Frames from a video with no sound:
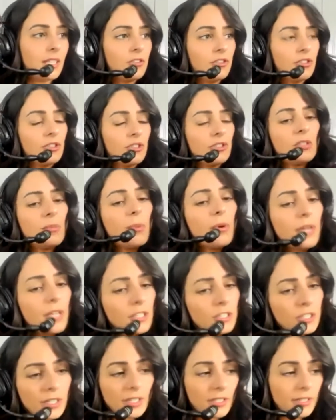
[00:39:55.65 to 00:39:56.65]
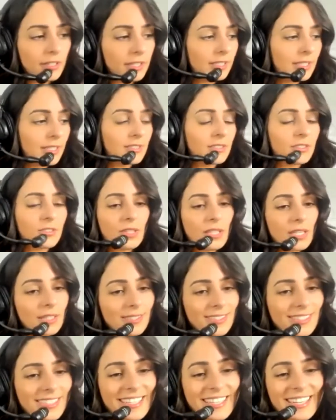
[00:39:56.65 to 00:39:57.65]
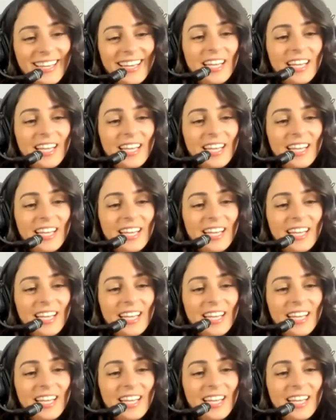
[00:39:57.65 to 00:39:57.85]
let's just support each other and let's do this and